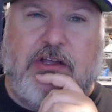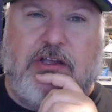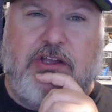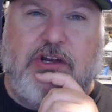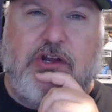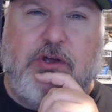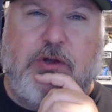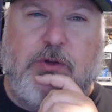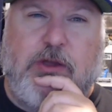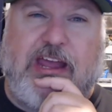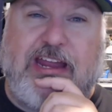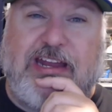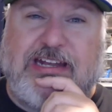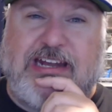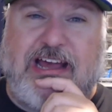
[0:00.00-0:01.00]
you know,
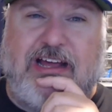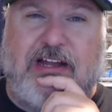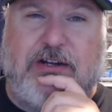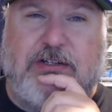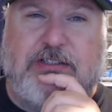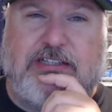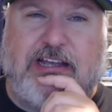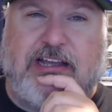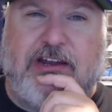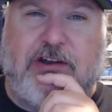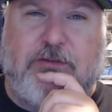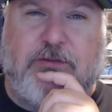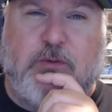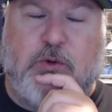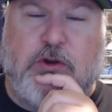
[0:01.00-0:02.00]
$8, I could
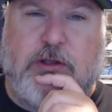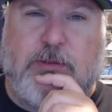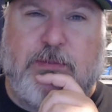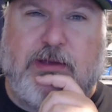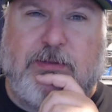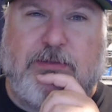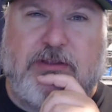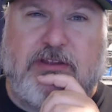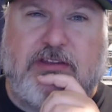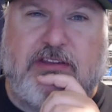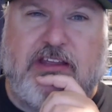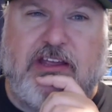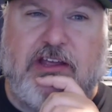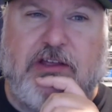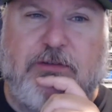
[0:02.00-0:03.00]
afford it by
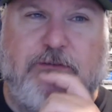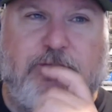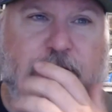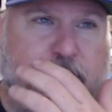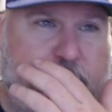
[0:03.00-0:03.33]
myself.